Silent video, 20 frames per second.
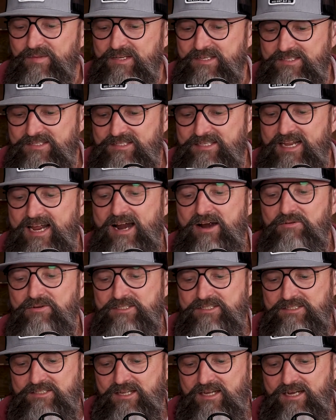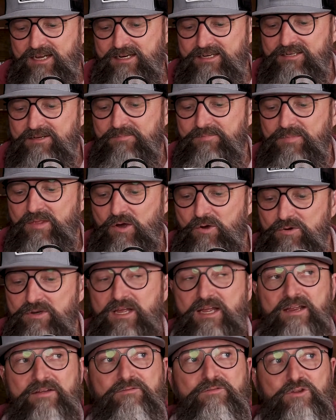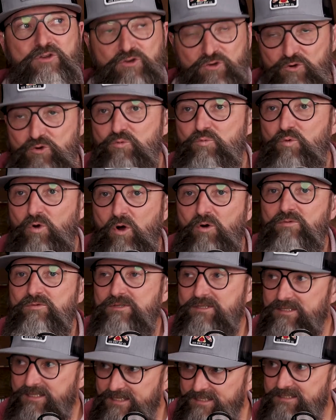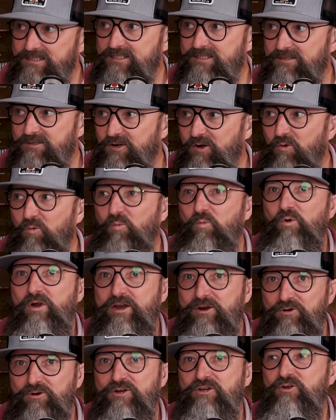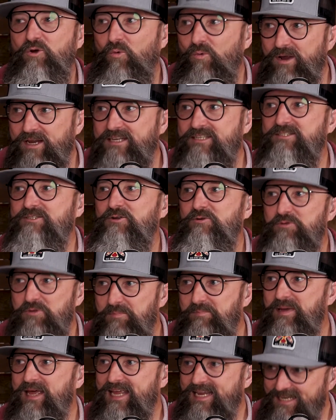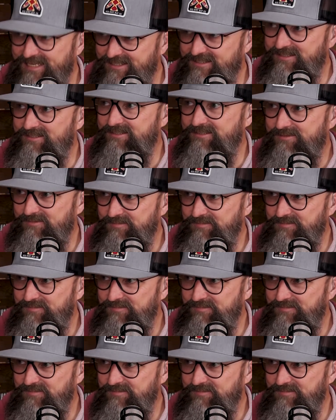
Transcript: Because now it's like, okay, if you won't listen, we are going to the pagans.